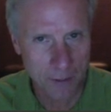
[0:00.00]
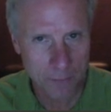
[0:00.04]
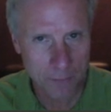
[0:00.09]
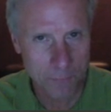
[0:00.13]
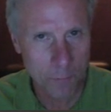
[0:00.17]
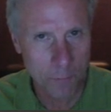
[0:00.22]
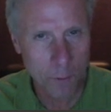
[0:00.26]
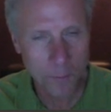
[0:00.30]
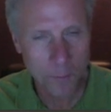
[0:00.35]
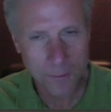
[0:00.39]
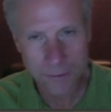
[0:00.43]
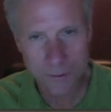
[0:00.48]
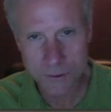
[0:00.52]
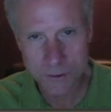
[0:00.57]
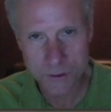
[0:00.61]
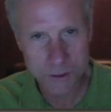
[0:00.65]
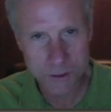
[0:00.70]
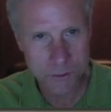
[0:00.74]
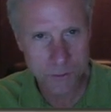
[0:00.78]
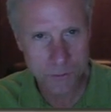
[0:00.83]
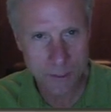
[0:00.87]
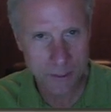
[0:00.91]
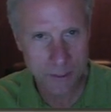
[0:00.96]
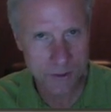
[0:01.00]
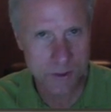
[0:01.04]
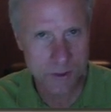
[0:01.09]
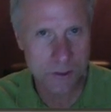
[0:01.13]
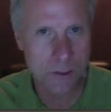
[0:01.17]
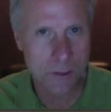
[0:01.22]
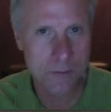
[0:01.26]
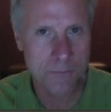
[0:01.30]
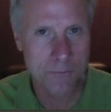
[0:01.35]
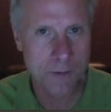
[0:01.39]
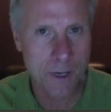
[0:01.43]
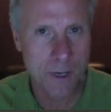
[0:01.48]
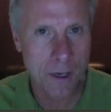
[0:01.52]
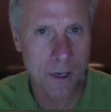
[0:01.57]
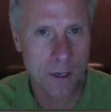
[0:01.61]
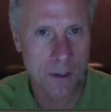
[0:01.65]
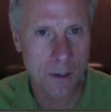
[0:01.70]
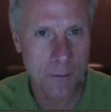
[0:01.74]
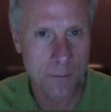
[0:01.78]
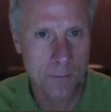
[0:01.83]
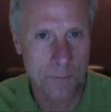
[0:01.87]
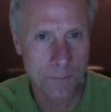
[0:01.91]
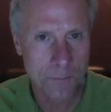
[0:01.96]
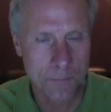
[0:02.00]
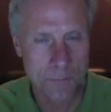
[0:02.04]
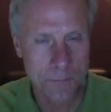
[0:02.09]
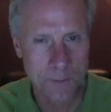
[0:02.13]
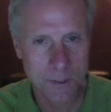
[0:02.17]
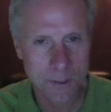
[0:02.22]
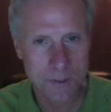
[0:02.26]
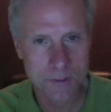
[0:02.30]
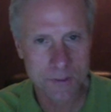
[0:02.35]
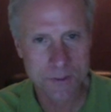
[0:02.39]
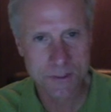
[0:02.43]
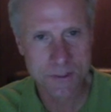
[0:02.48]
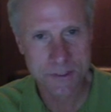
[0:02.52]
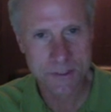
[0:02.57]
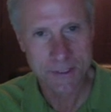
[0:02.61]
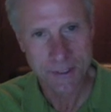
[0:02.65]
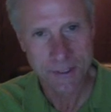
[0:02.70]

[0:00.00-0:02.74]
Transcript: formula and just write solve for R. Because